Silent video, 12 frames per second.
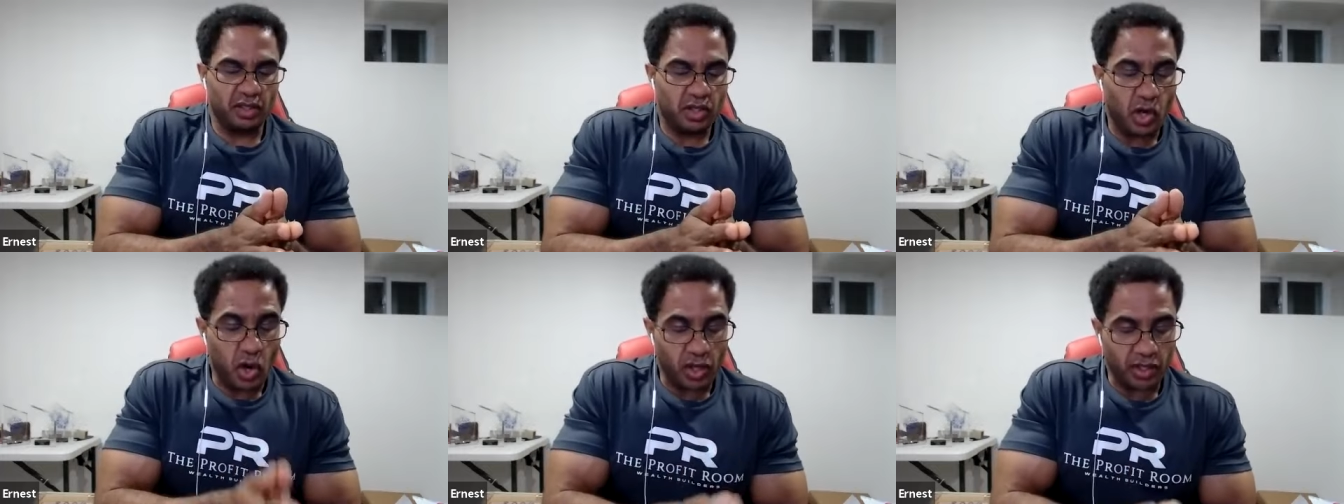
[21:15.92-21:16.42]

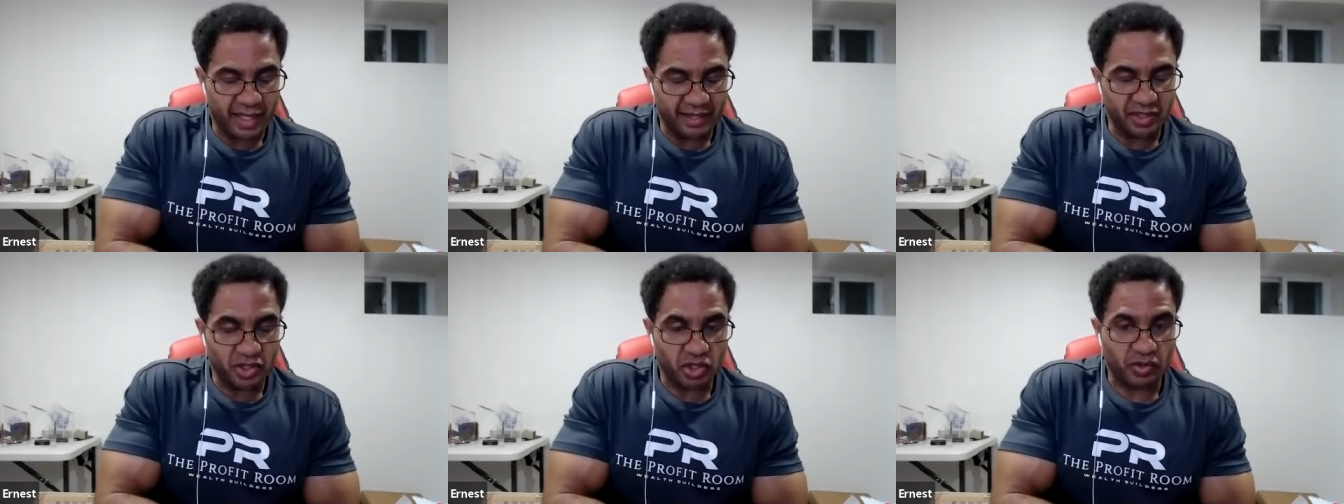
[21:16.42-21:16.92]
calling
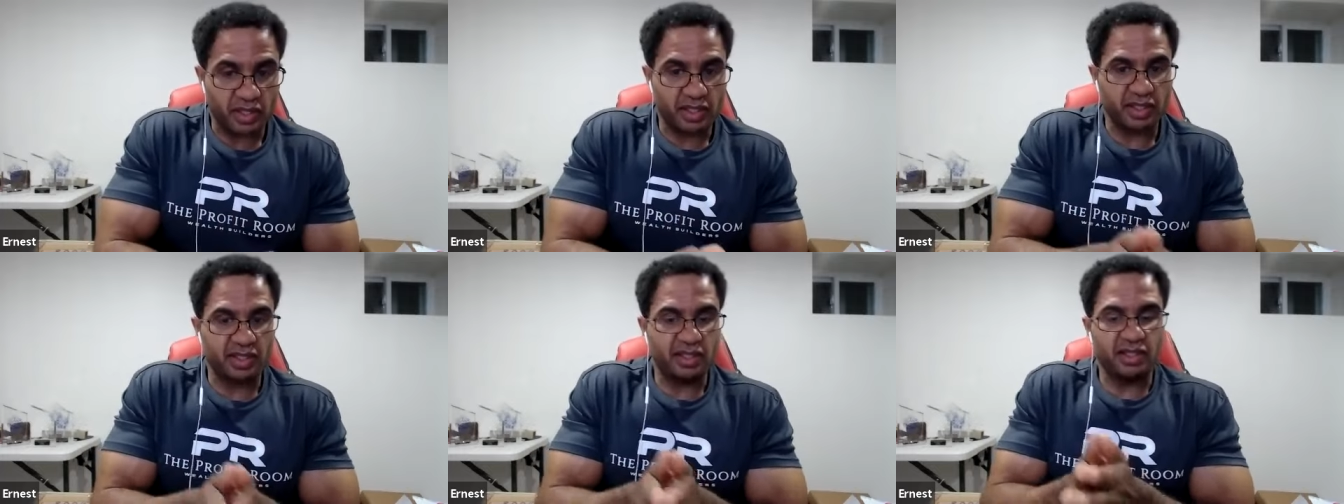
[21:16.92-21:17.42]
out the
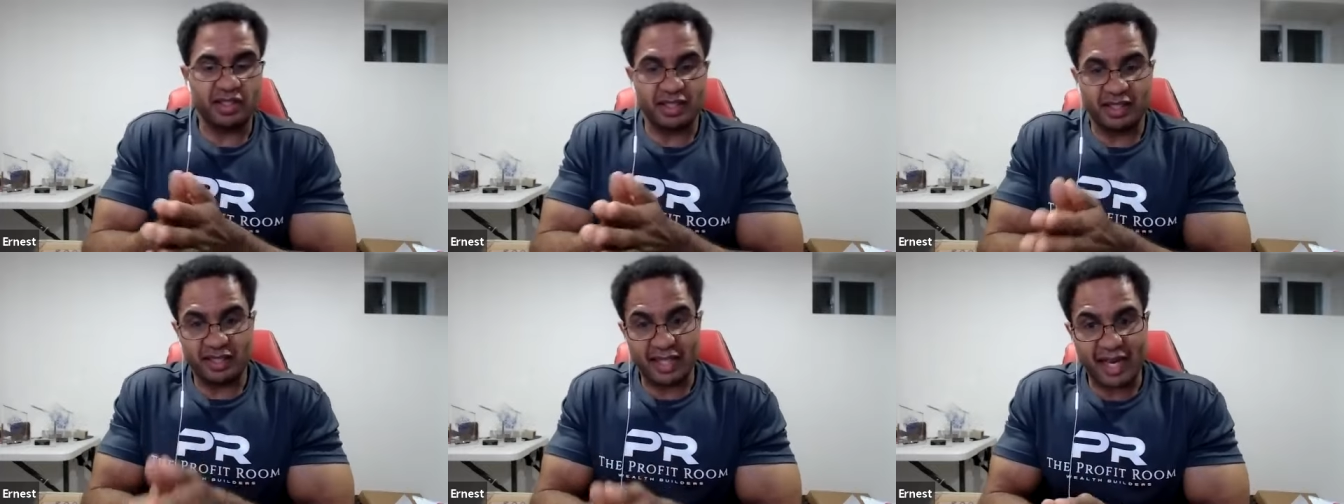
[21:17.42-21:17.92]
trades and
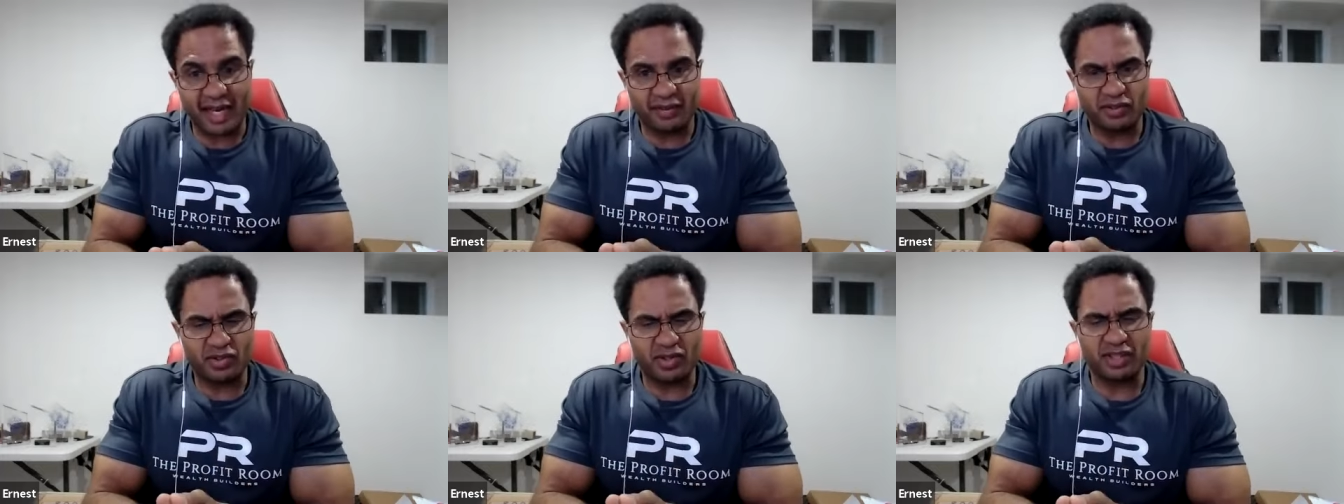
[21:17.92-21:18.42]
the
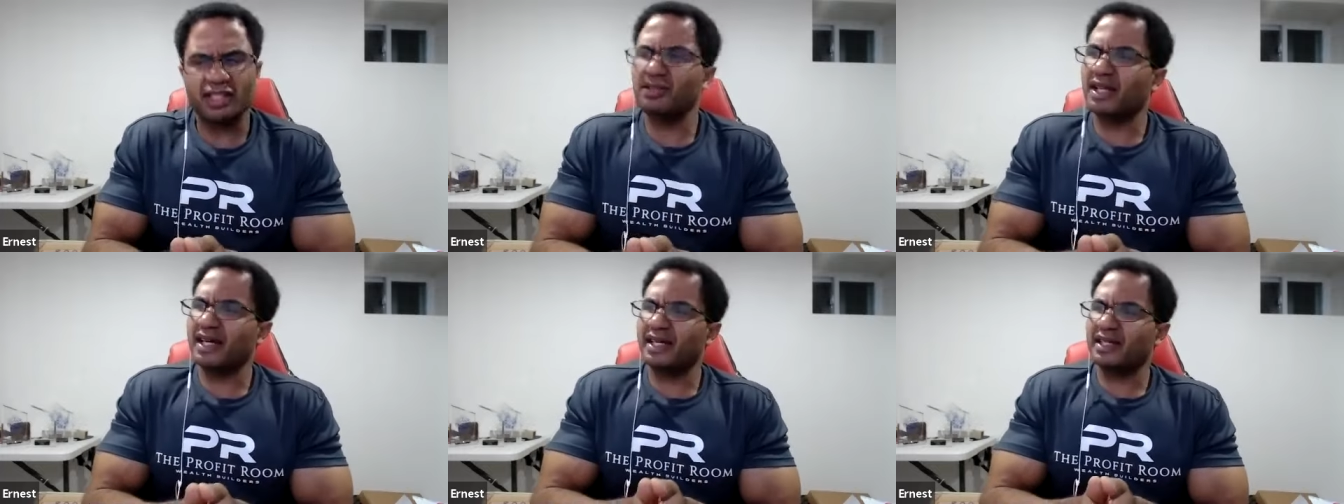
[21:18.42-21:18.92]
live trades. And you
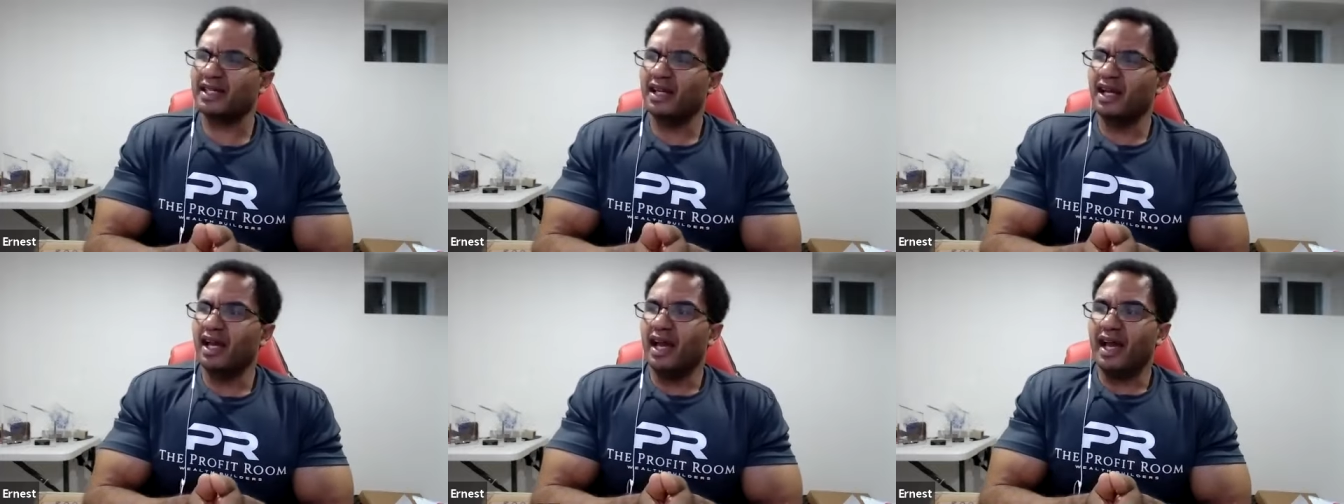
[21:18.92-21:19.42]
like,
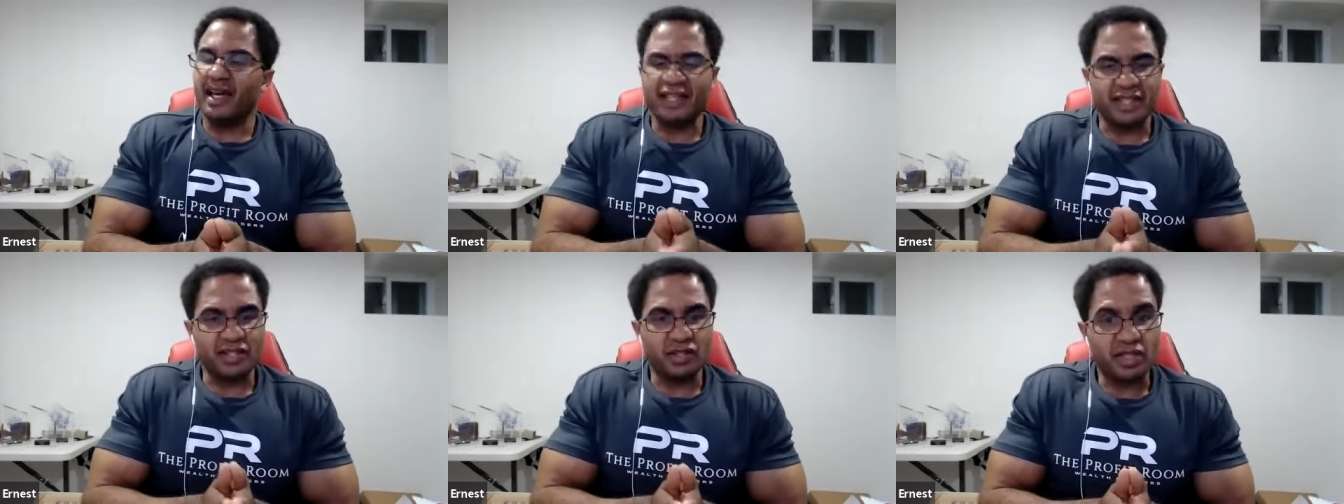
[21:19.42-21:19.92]

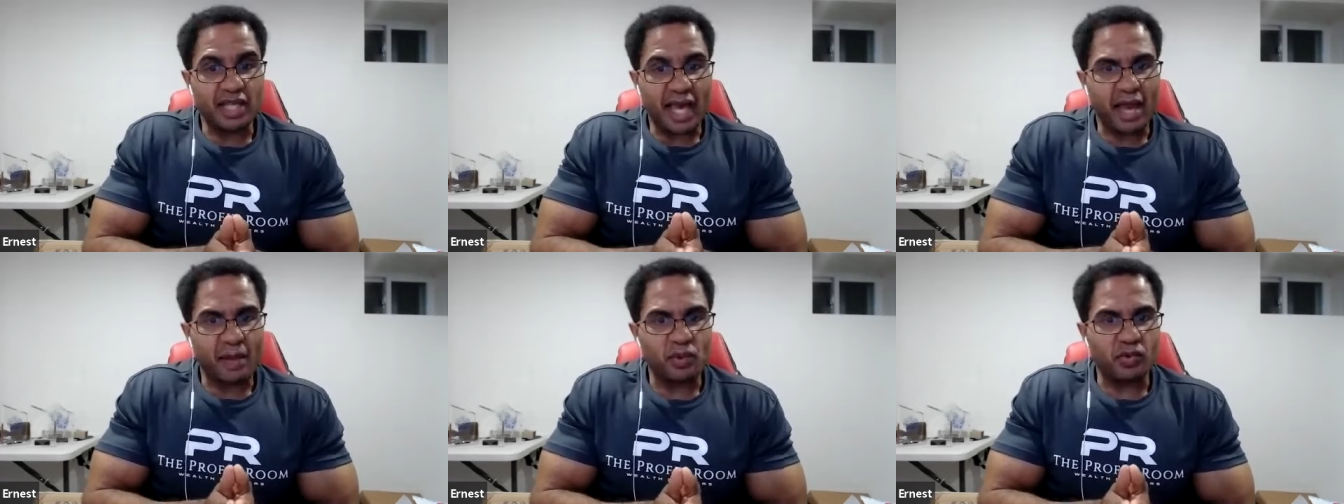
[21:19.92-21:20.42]
because it used to
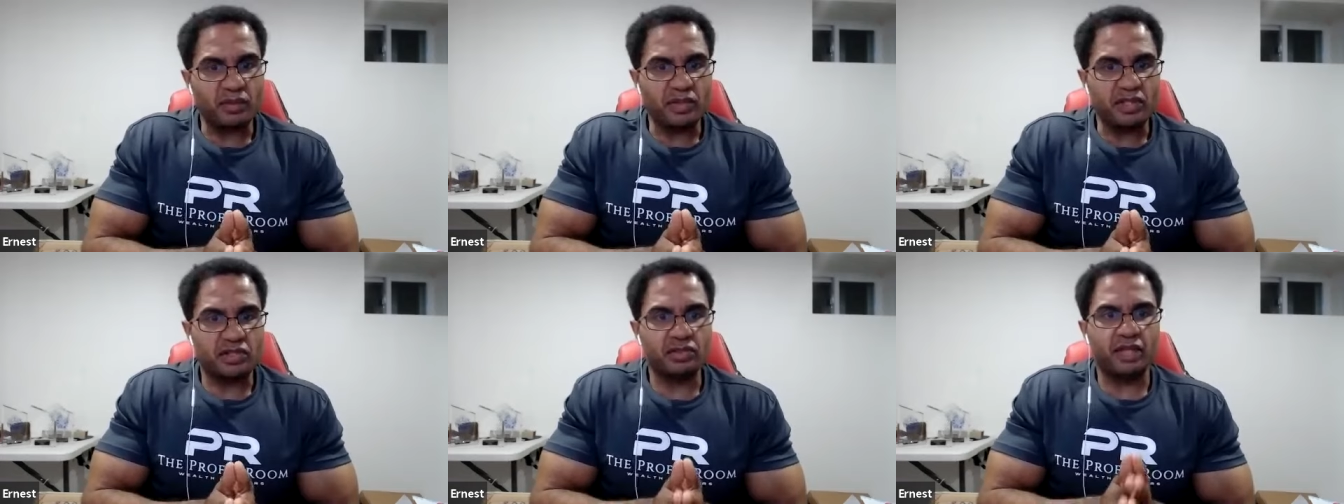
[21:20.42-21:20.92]
happen with me
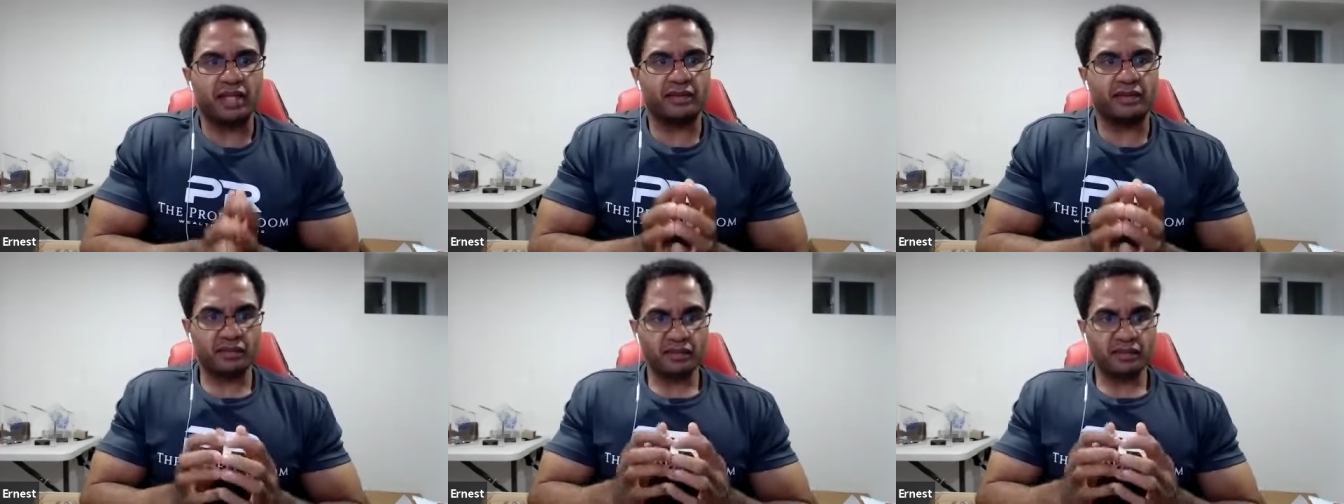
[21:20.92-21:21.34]
too, like,